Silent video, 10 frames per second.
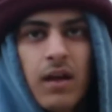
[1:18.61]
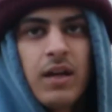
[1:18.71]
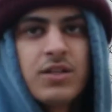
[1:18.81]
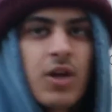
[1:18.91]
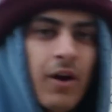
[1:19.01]

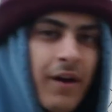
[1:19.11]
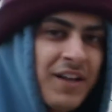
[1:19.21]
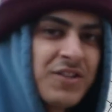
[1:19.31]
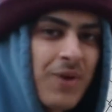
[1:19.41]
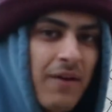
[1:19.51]
He, tra
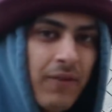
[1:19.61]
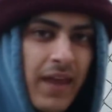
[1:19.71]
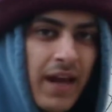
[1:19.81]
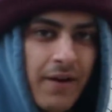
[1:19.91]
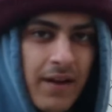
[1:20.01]
he traveled
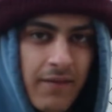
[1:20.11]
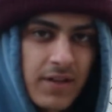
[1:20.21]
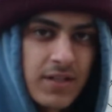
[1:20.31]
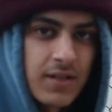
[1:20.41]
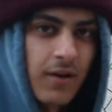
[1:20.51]
the area of
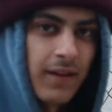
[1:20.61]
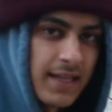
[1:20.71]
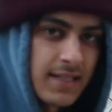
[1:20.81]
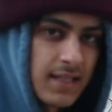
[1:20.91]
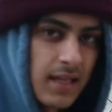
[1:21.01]
the Salt
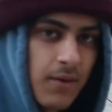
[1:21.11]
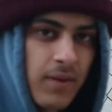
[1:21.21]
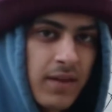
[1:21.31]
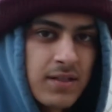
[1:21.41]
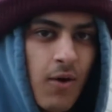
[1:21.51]
Lake City
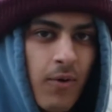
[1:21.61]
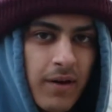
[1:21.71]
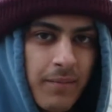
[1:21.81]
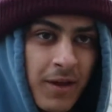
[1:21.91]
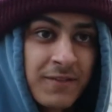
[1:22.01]
with his,
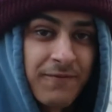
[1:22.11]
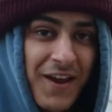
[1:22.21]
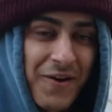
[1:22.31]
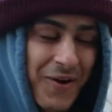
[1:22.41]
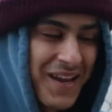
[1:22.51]
org his
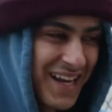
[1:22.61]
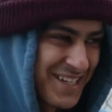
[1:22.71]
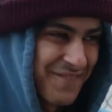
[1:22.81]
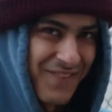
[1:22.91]
fight organizer.